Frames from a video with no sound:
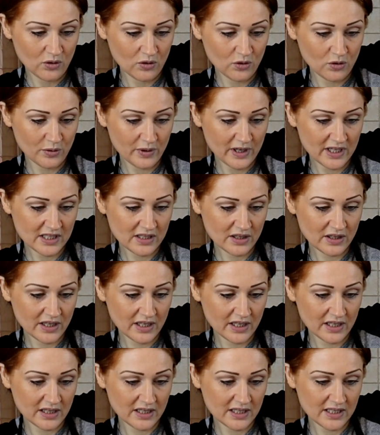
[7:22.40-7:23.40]
Always
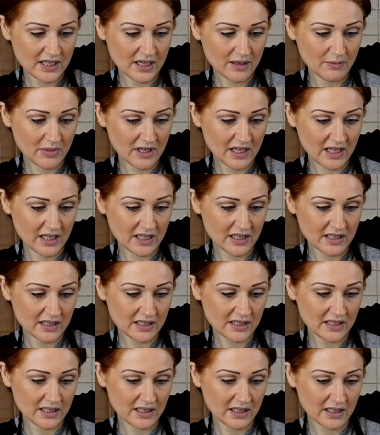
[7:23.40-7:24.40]
looking in the same
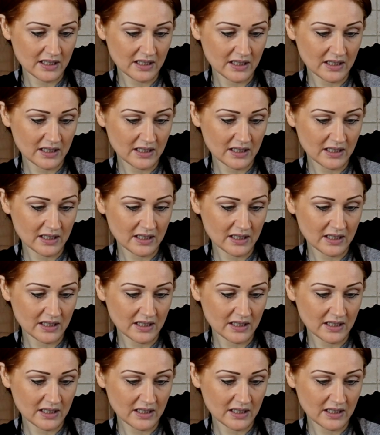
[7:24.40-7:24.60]
place.